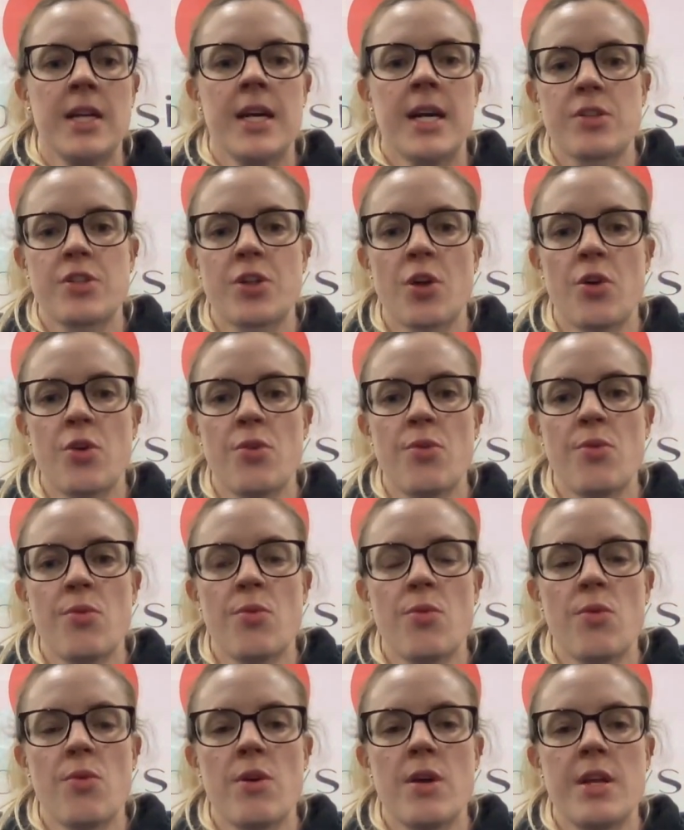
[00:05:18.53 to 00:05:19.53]
So
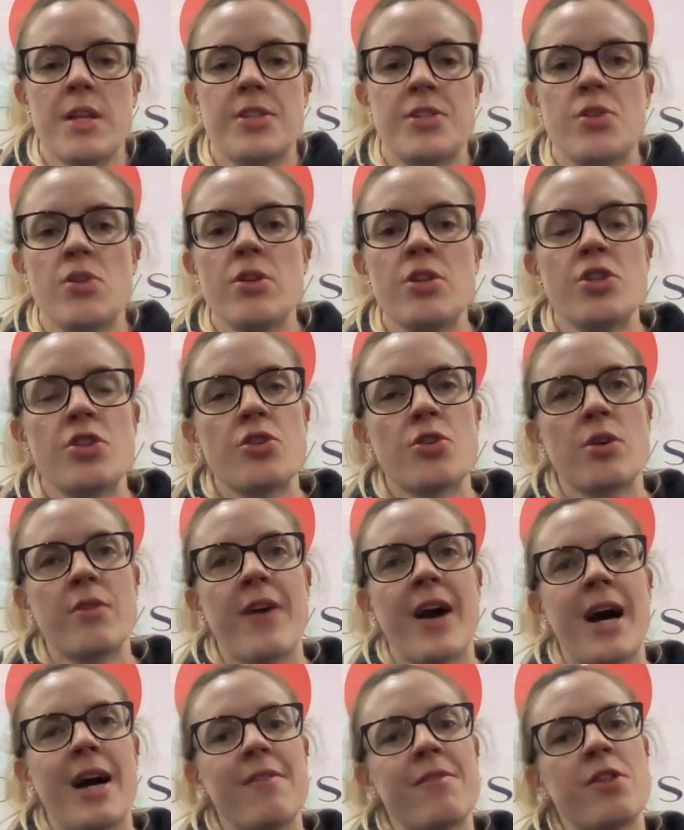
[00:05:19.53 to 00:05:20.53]
as soon as you sort of
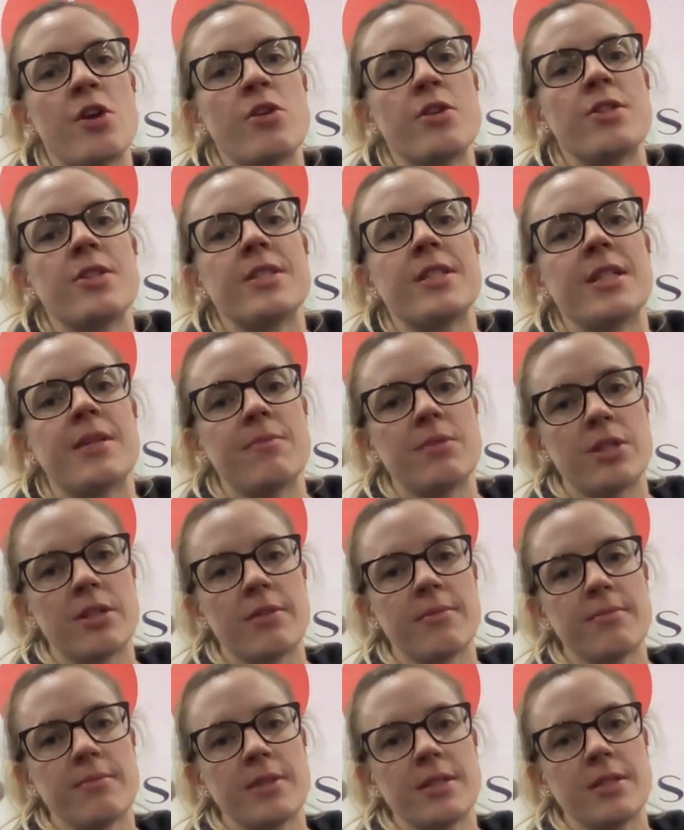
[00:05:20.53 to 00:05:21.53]
have those
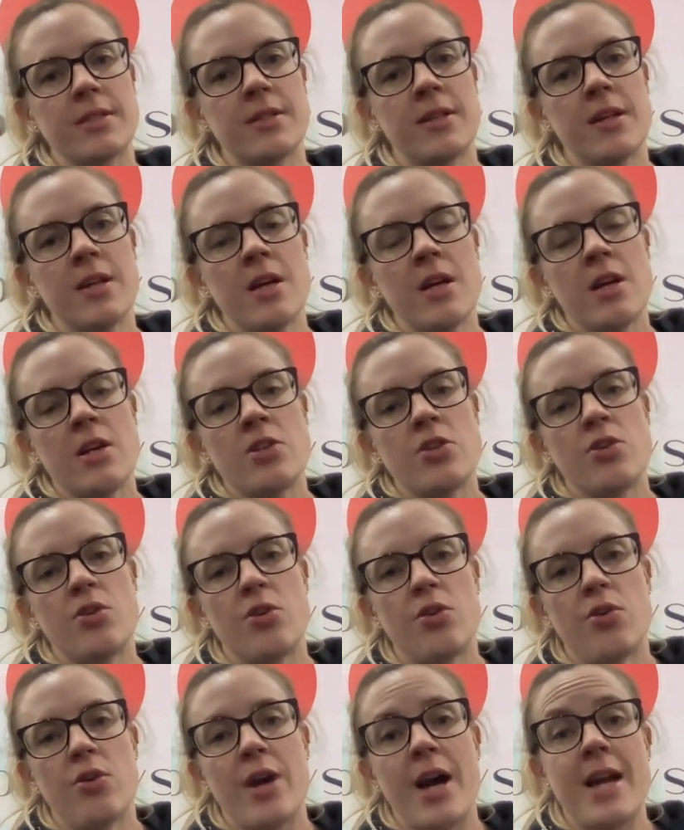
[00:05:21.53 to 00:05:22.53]
symptoms,
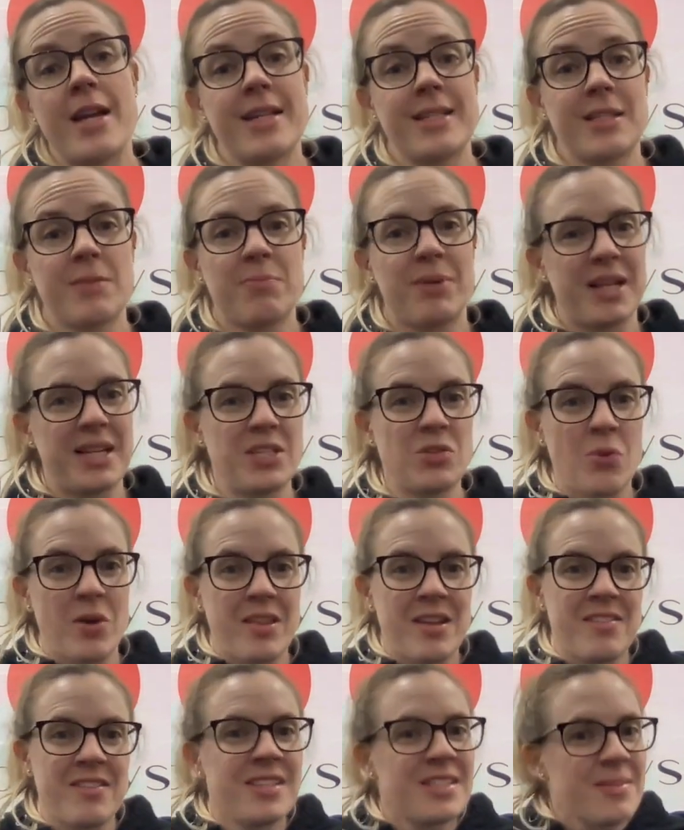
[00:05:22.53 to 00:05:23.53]
and it's a place where
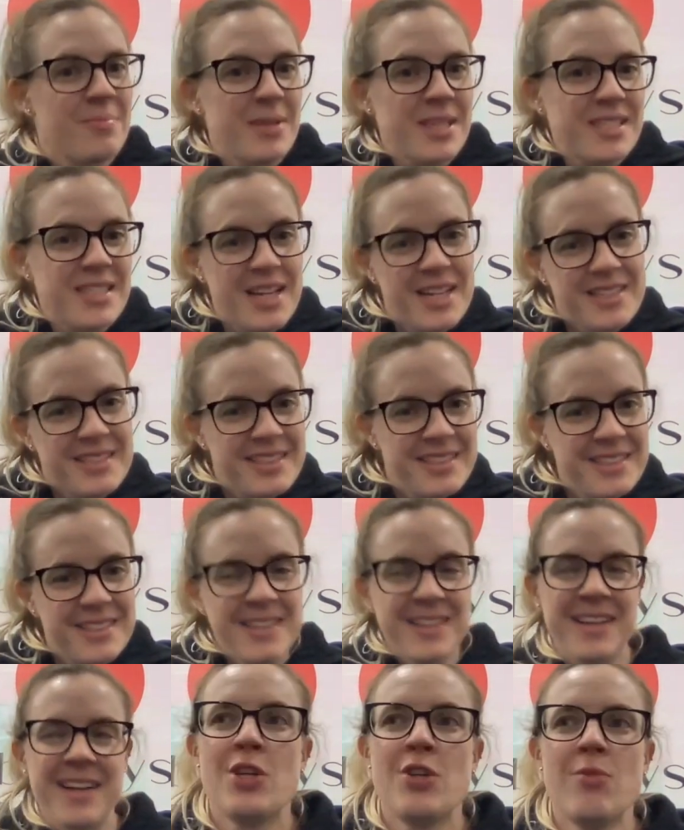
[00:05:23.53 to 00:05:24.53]
there is a big
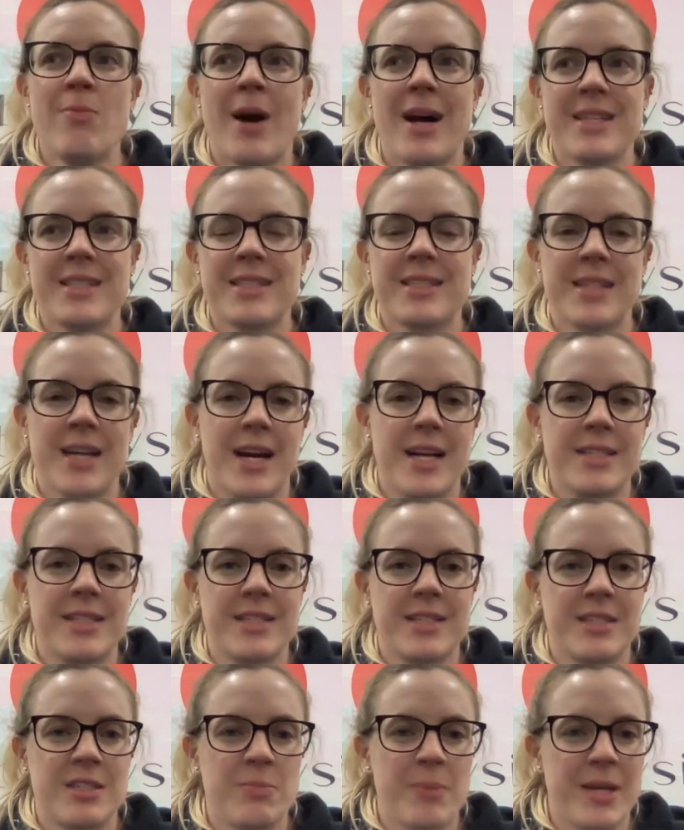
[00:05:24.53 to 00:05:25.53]
tendon, you might start
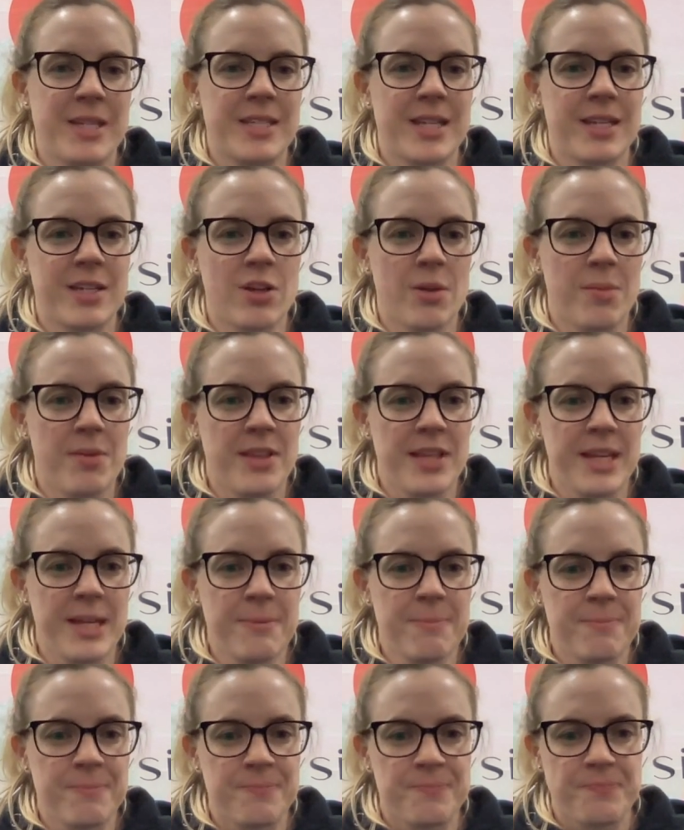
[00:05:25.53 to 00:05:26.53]
to suspect
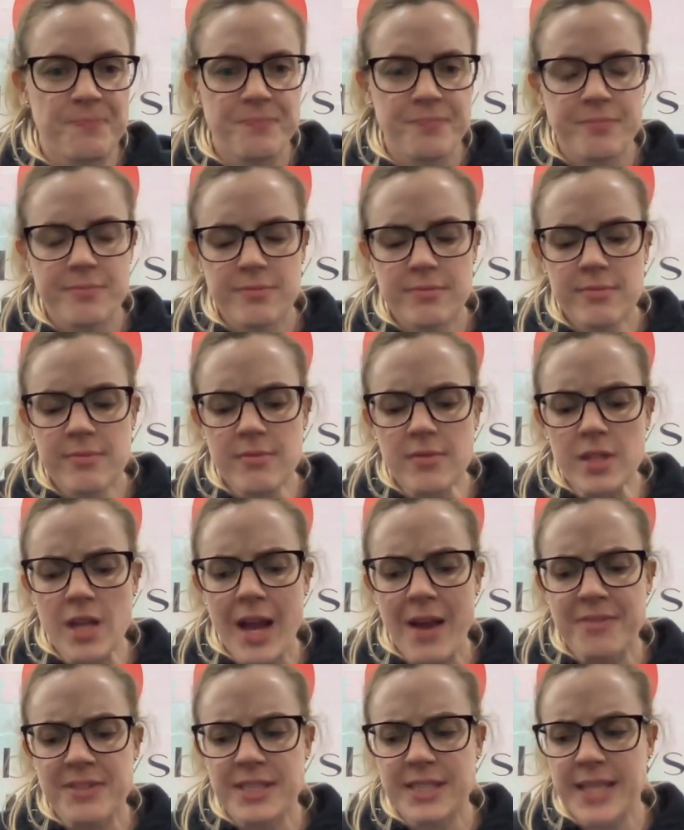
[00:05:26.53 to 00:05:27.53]
tendinopathy.
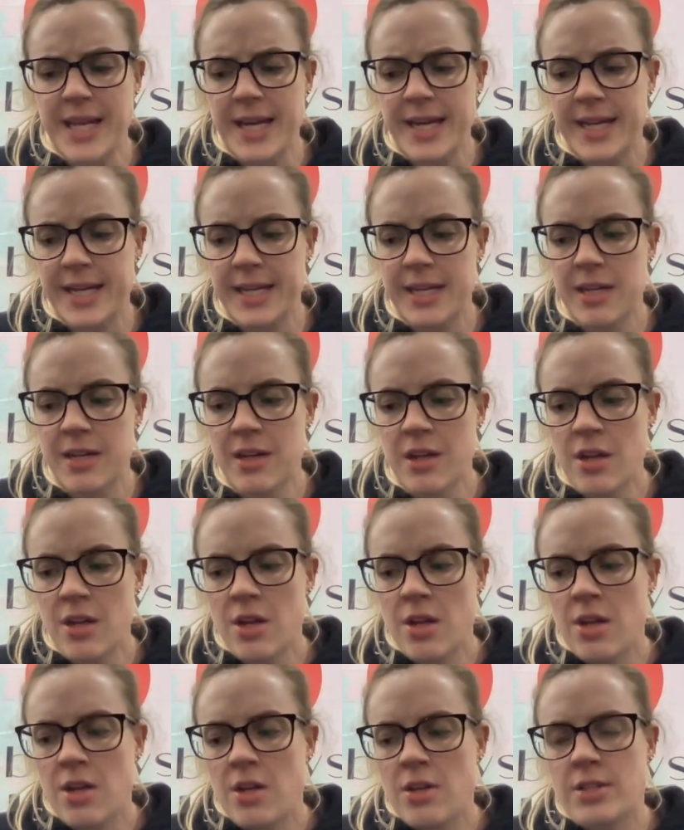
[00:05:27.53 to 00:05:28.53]
I have to say,
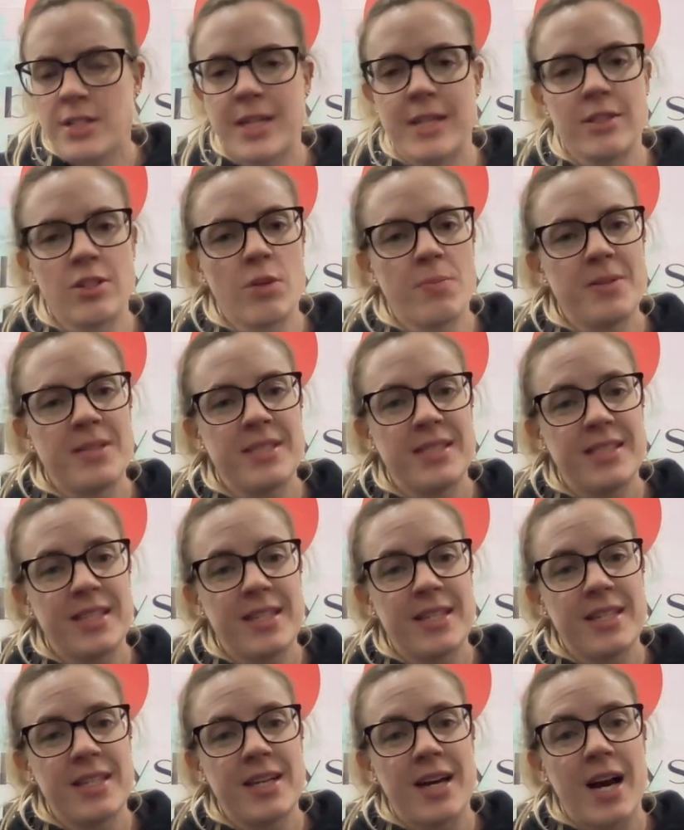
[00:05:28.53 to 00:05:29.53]
tendinopathies
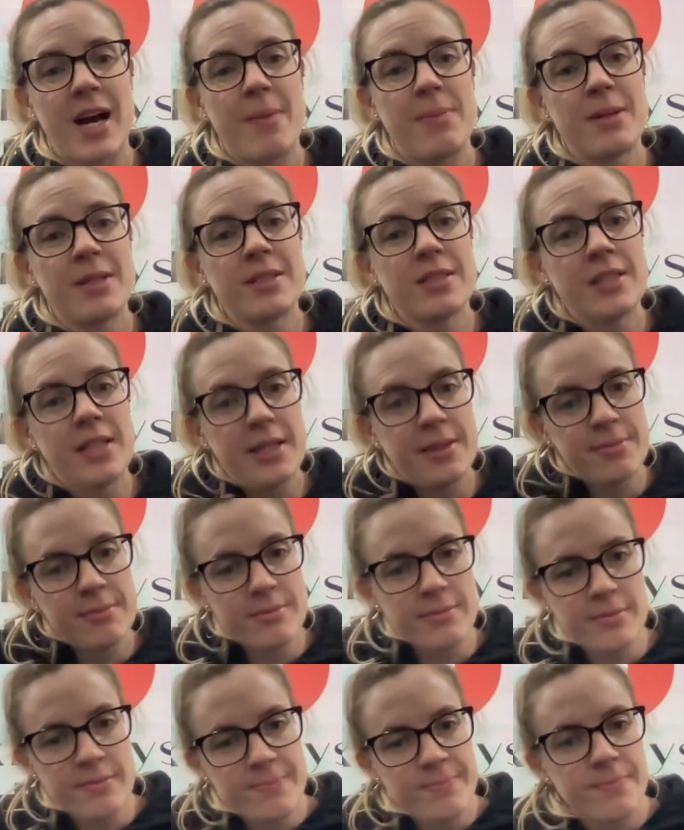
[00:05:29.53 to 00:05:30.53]
in the upper
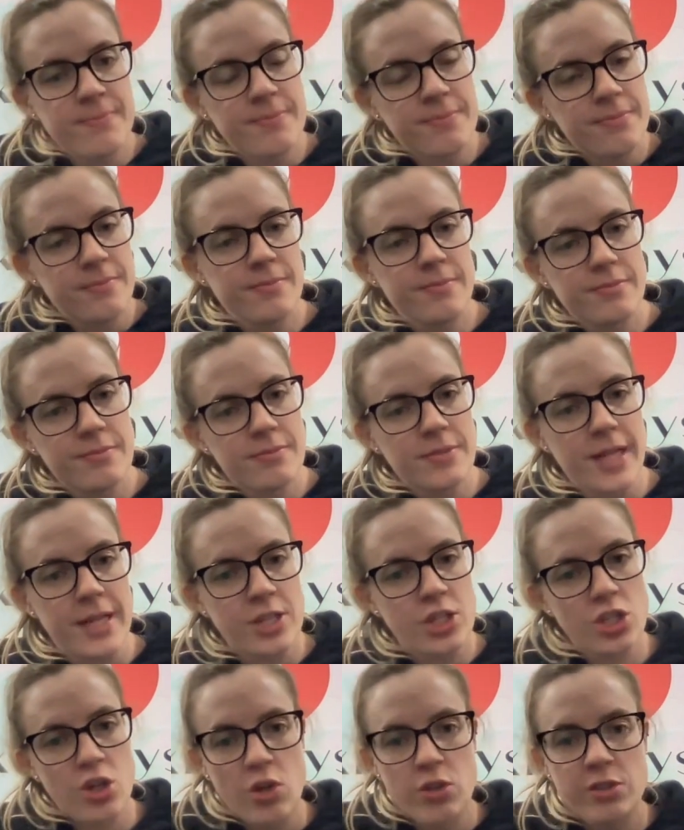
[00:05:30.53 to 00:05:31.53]
limb, like
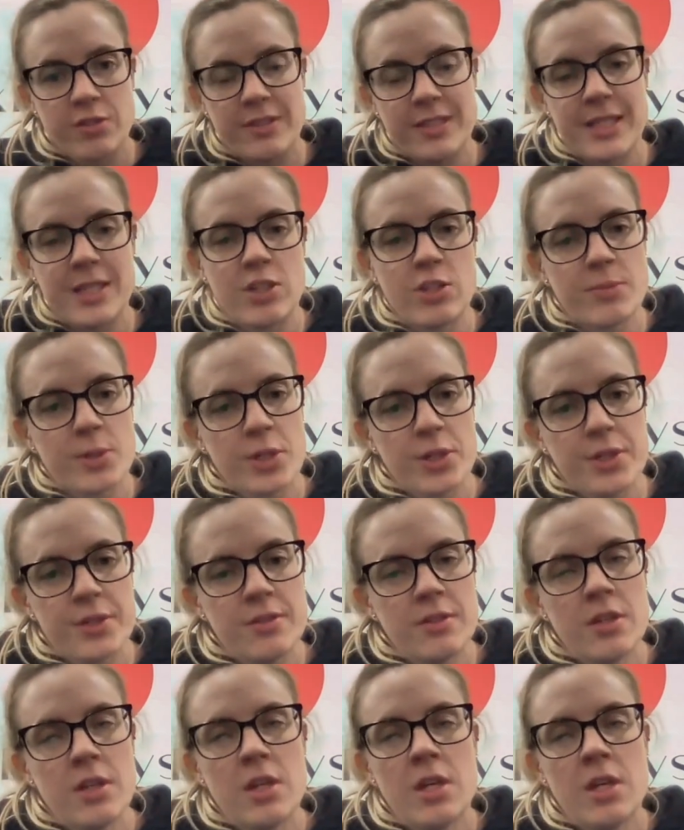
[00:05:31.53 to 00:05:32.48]
shoulder and elbow,